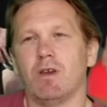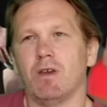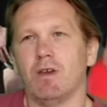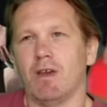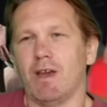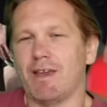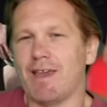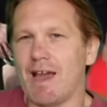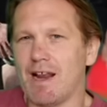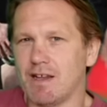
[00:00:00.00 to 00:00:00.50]

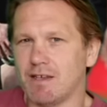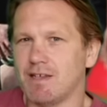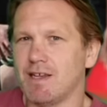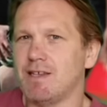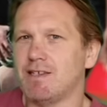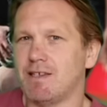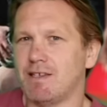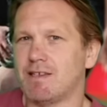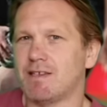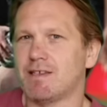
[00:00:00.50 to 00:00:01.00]
Again, it's
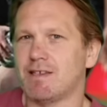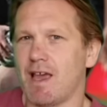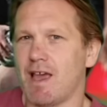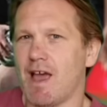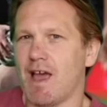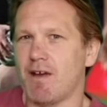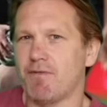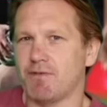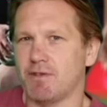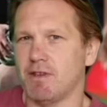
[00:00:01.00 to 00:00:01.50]
easy to say
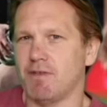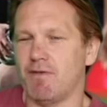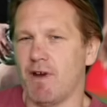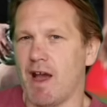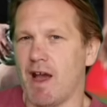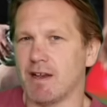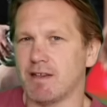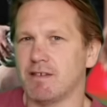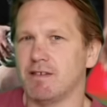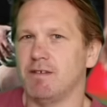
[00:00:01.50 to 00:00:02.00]
after the
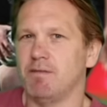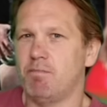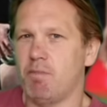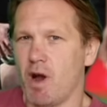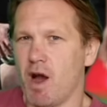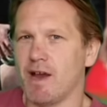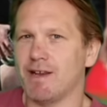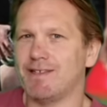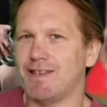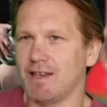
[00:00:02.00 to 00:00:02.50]
fact, but
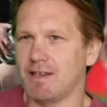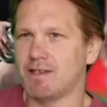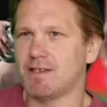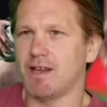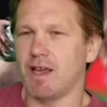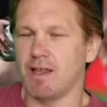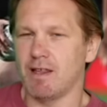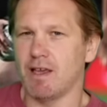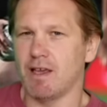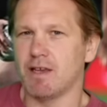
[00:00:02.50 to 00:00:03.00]
I did
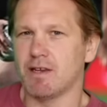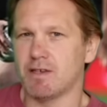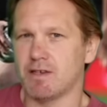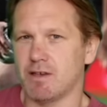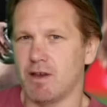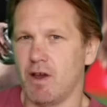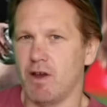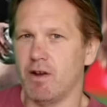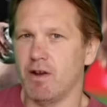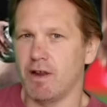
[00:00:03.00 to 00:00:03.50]
say this
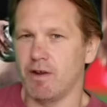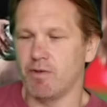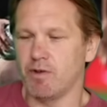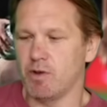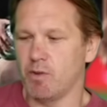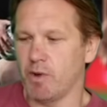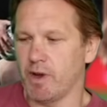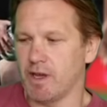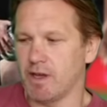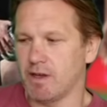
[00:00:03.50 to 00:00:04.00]
earlier in the
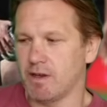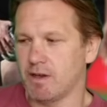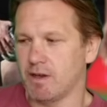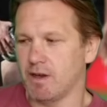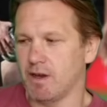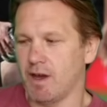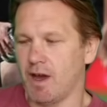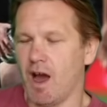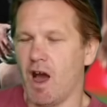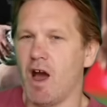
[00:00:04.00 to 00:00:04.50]
week.
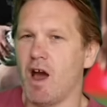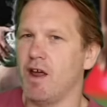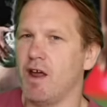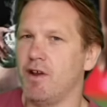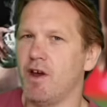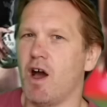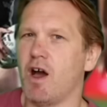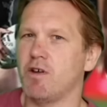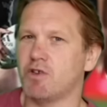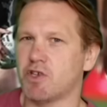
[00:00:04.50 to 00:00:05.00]

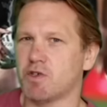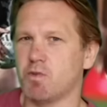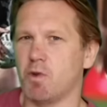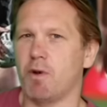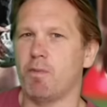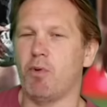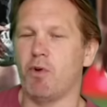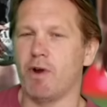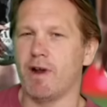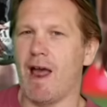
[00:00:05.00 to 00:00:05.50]
I just
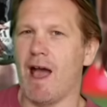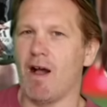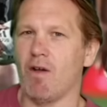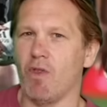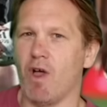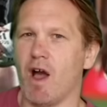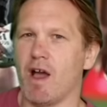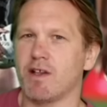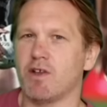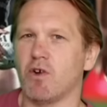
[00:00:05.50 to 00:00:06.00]
want to point out
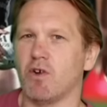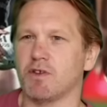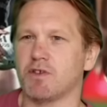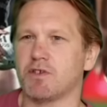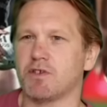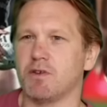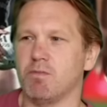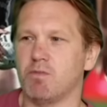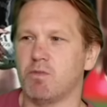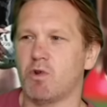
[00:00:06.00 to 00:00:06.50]

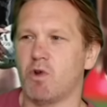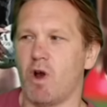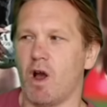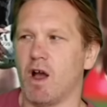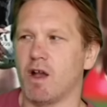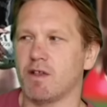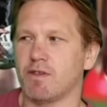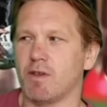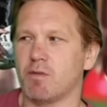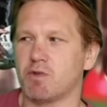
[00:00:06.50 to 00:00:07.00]

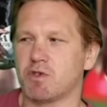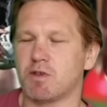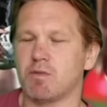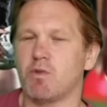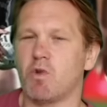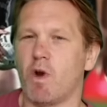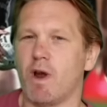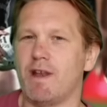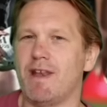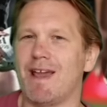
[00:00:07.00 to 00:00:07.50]
that there was some
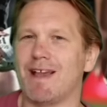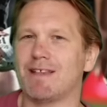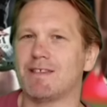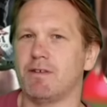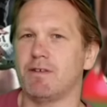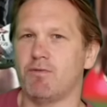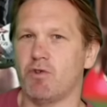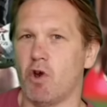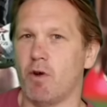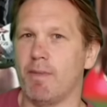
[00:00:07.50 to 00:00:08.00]
quite
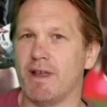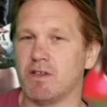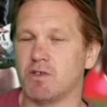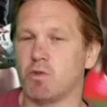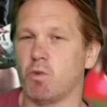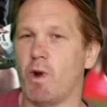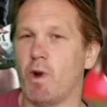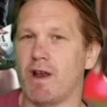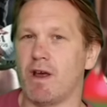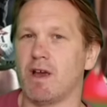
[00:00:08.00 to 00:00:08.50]
negative comments
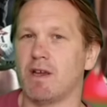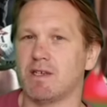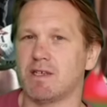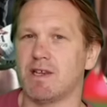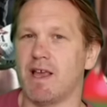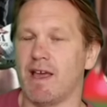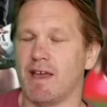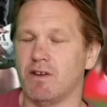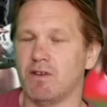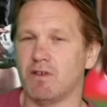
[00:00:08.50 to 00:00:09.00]
when I
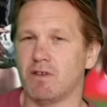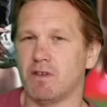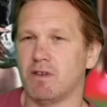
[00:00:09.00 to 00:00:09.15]
said,